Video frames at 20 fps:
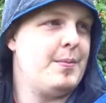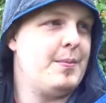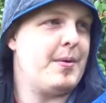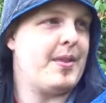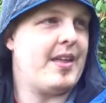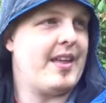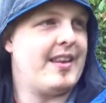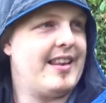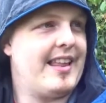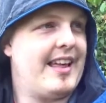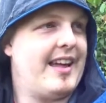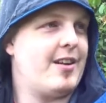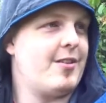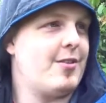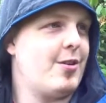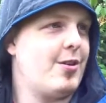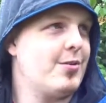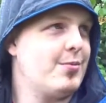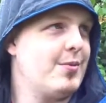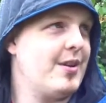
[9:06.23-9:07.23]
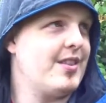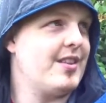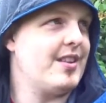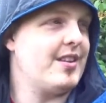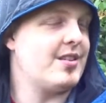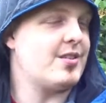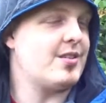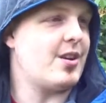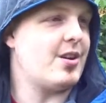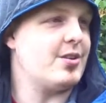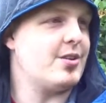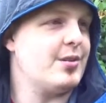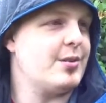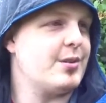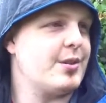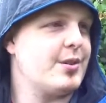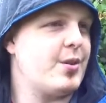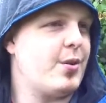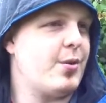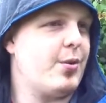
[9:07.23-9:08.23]
But then later on, when they started
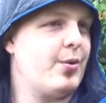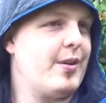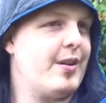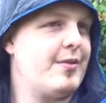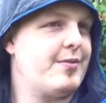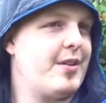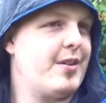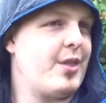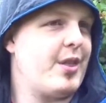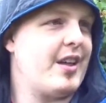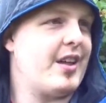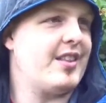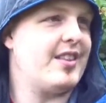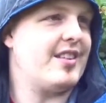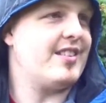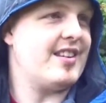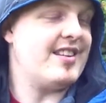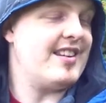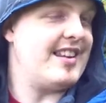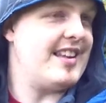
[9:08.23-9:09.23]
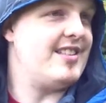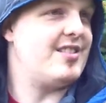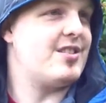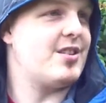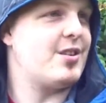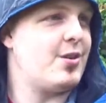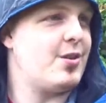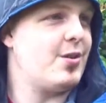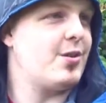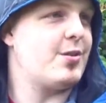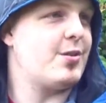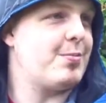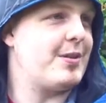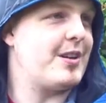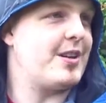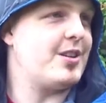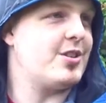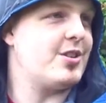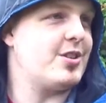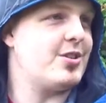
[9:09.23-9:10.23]
using coal everything, they didn't need to cook
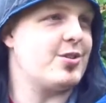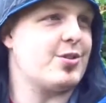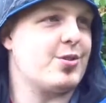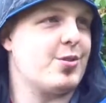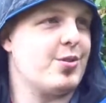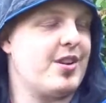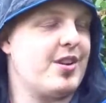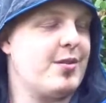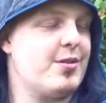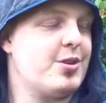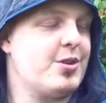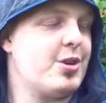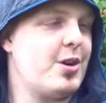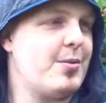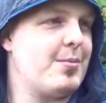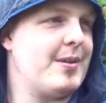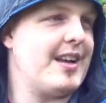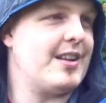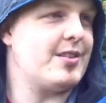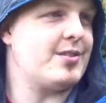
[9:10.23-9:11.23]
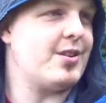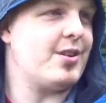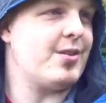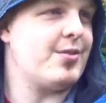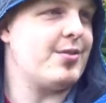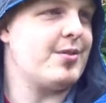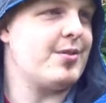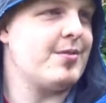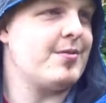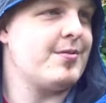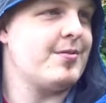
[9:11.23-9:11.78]
because you could just go down the shop and get stuff.